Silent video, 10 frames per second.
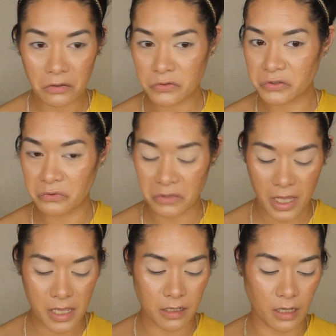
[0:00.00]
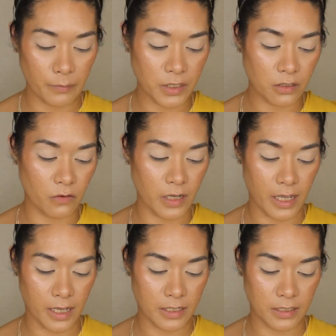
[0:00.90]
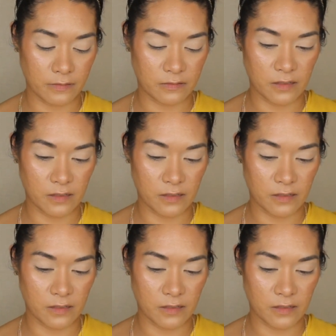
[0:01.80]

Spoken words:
too light. I'm gonna go ahead and